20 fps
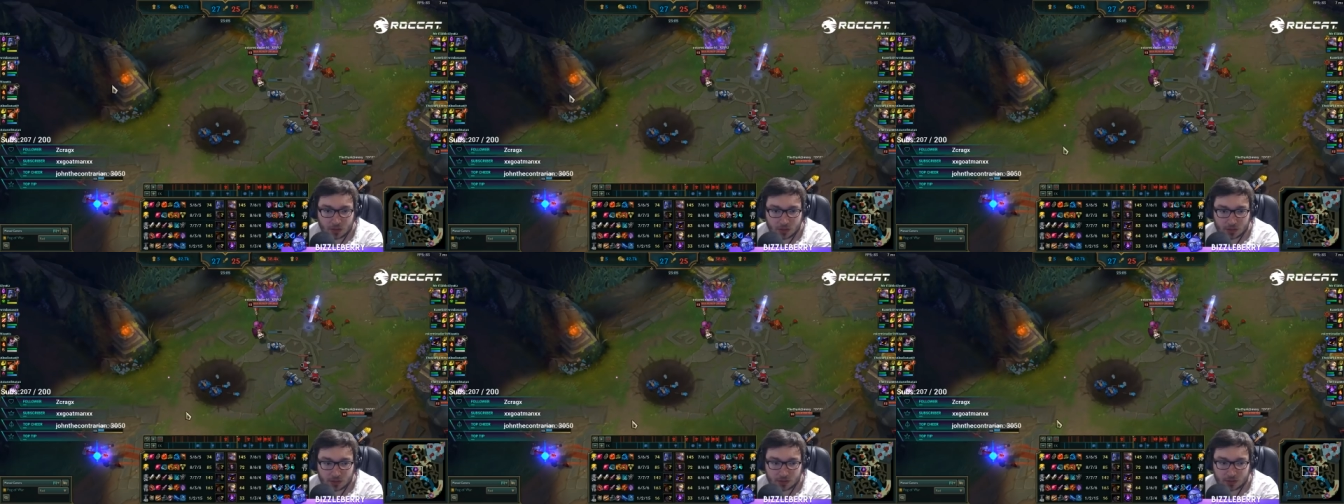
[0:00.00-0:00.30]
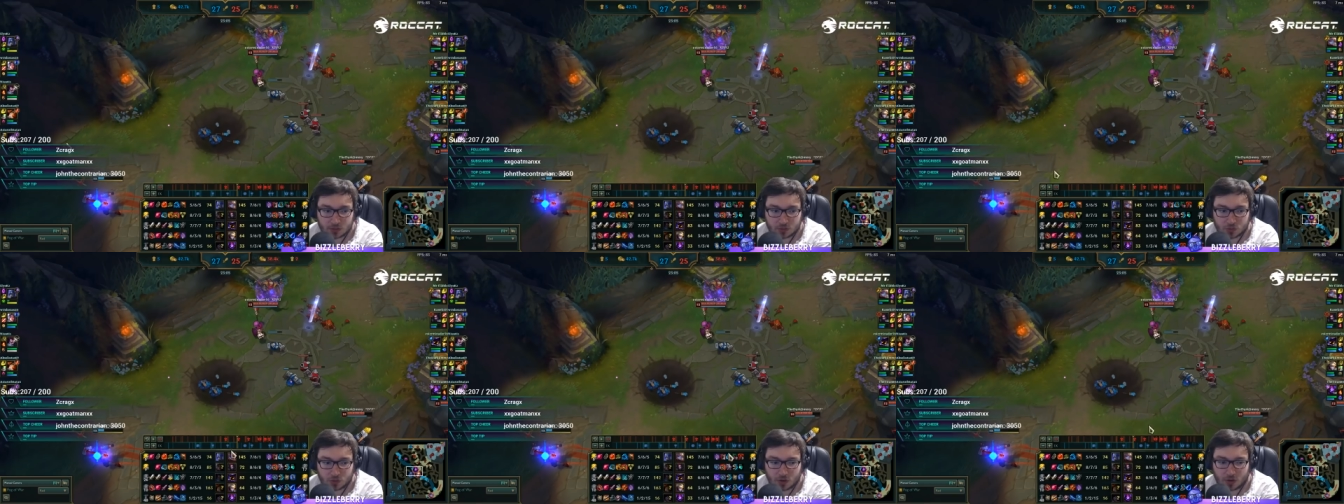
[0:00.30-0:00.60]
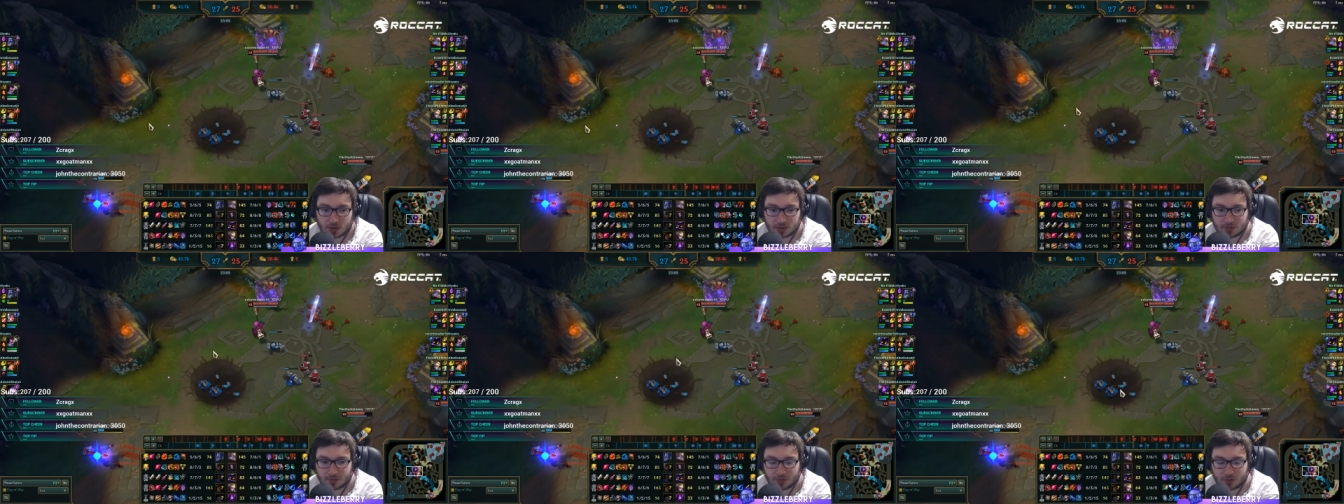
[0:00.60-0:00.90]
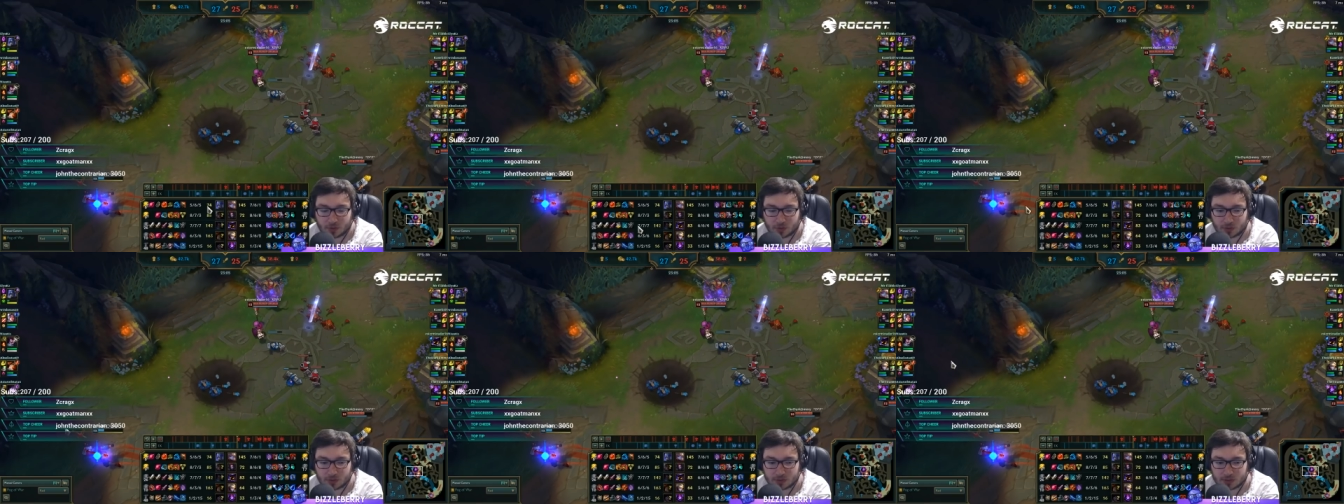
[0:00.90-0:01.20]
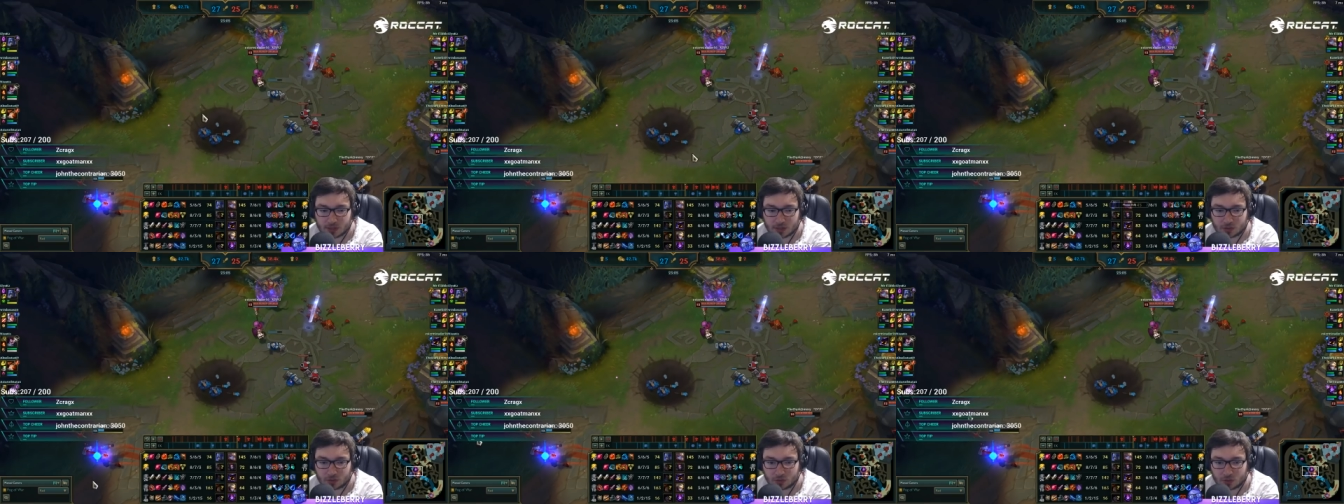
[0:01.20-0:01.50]
Instead of trying to focus
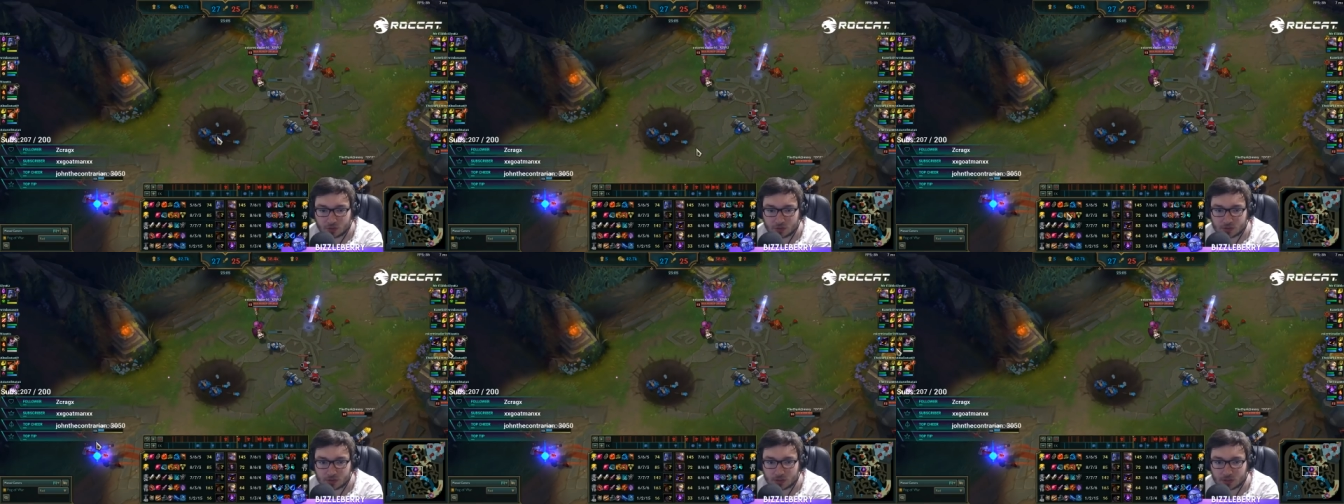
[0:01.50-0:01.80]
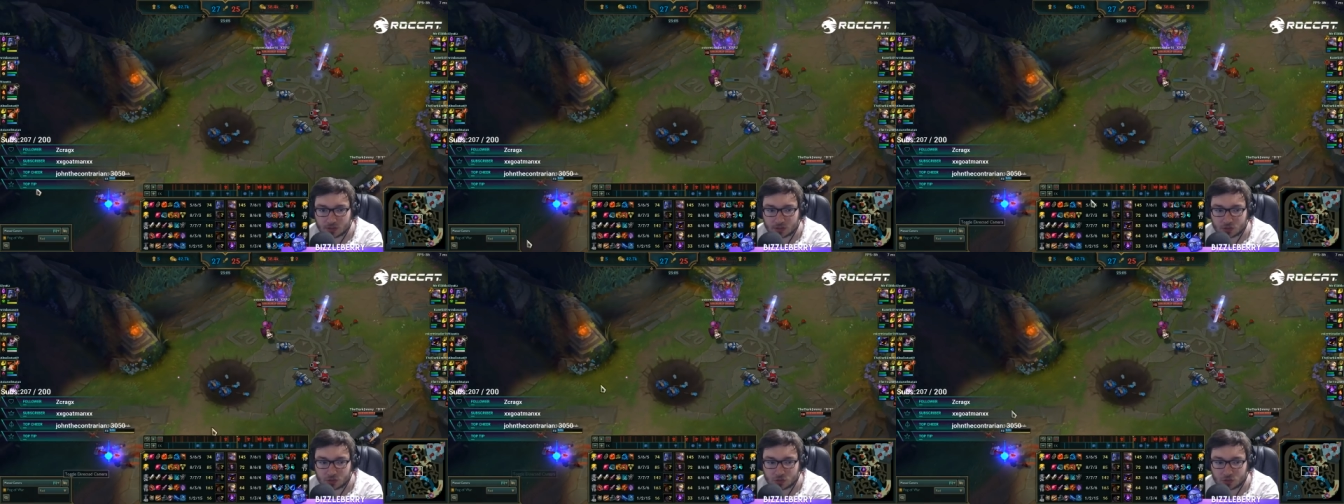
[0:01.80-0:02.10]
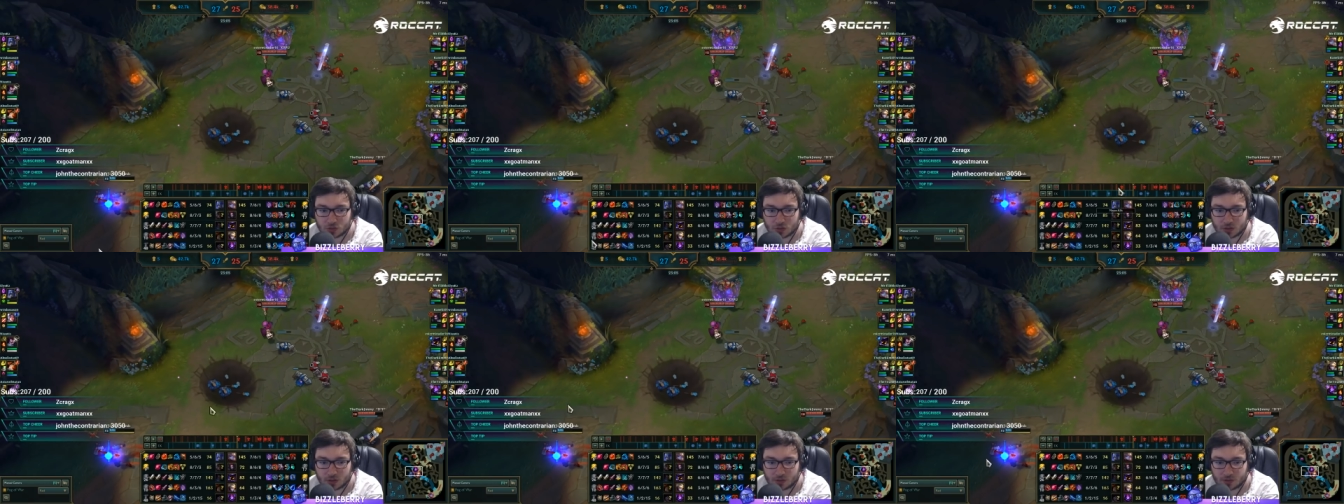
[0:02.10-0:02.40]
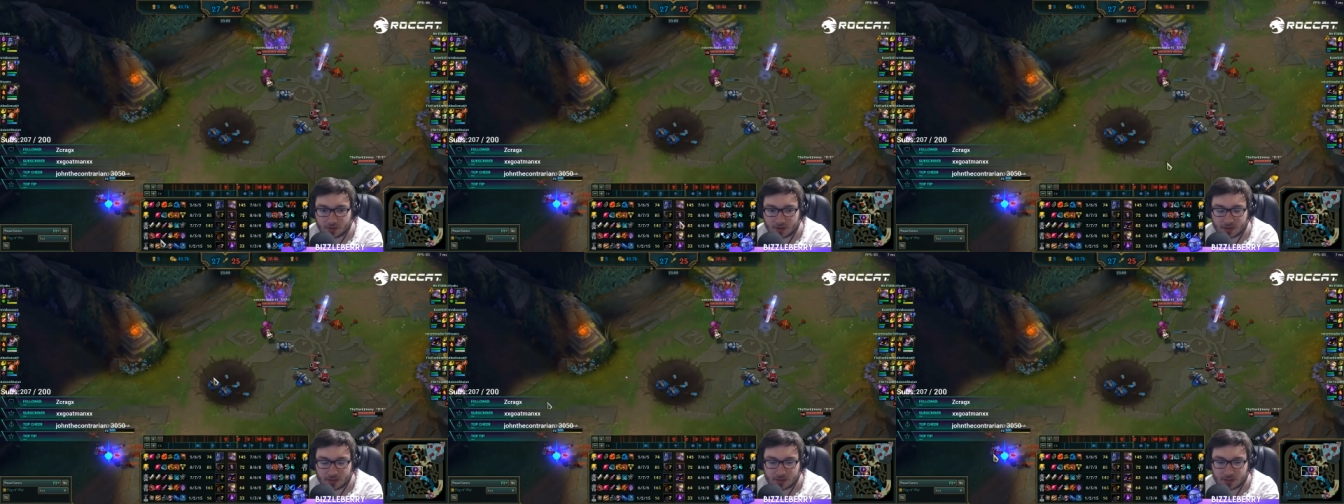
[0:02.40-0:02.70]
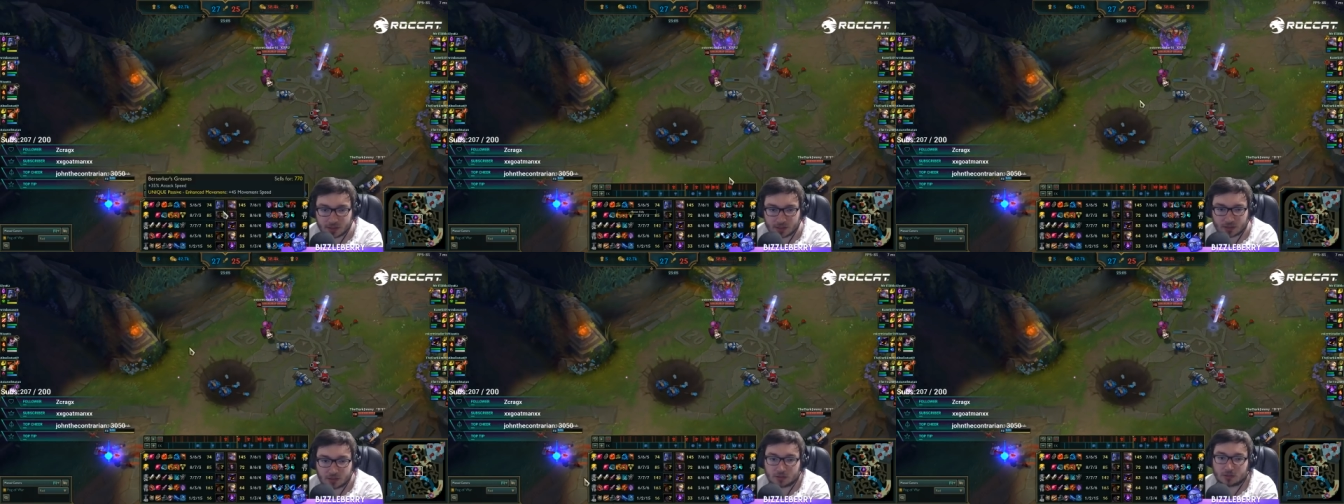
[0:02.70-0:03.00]
down or constantly just trying to harass
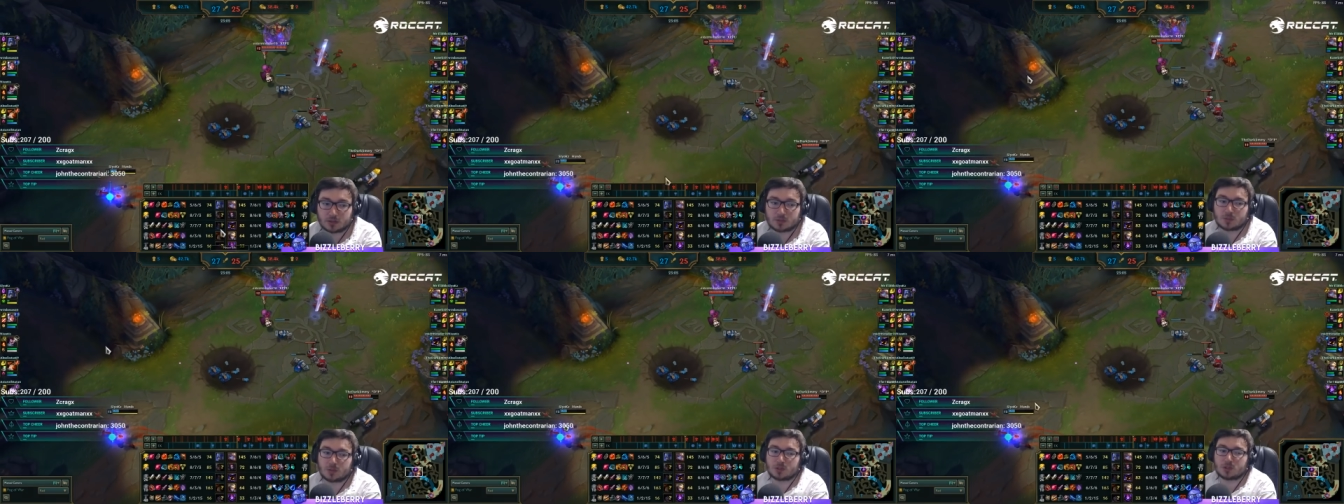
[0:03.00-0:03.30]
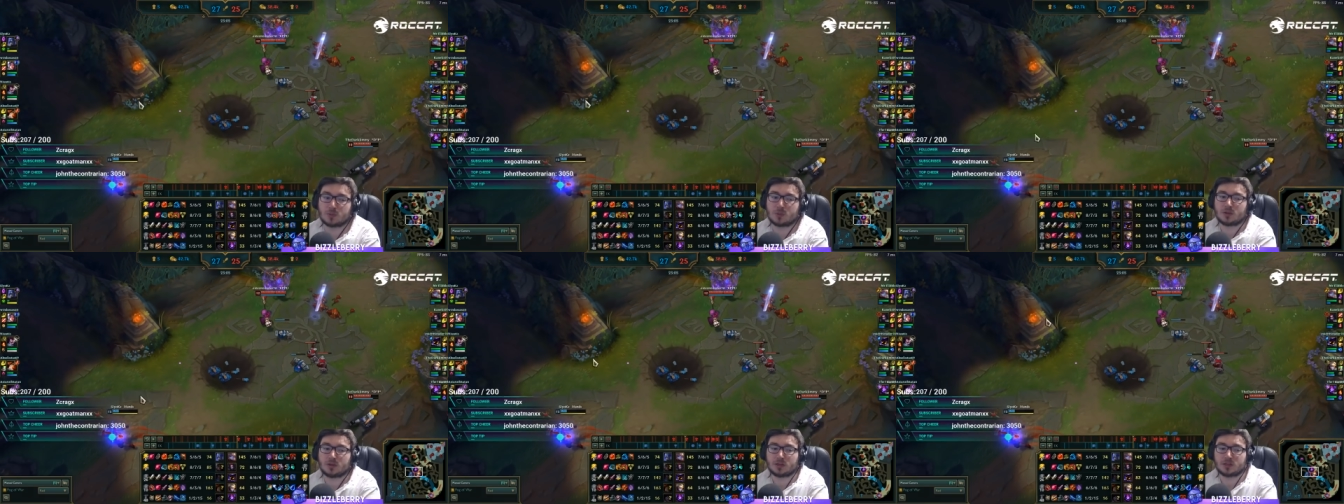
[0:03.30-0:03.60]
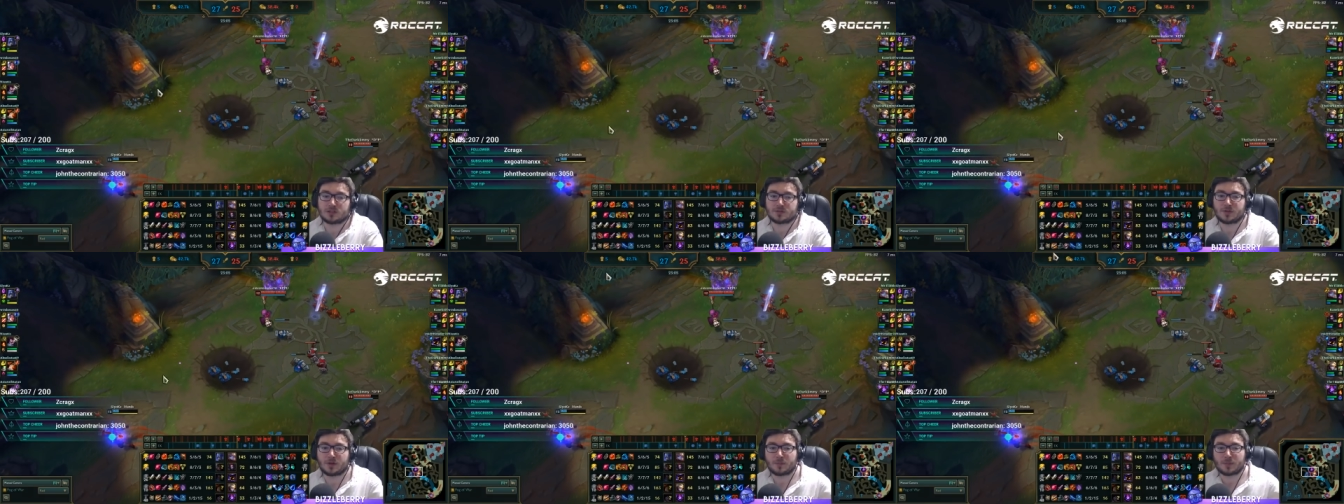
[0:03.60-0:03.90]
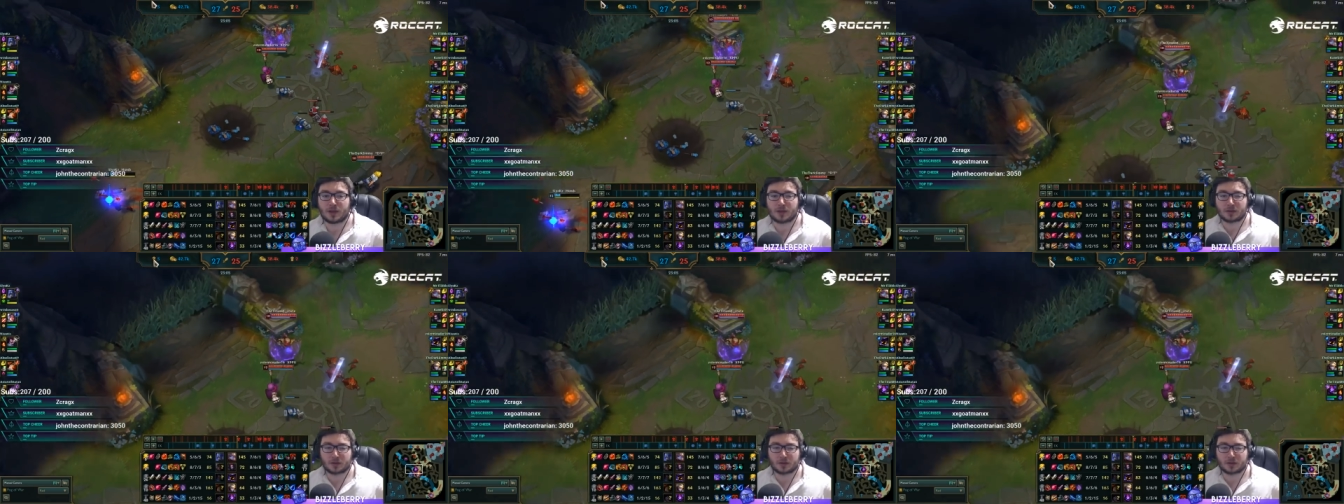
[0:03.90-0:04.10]
here, especially when they're this far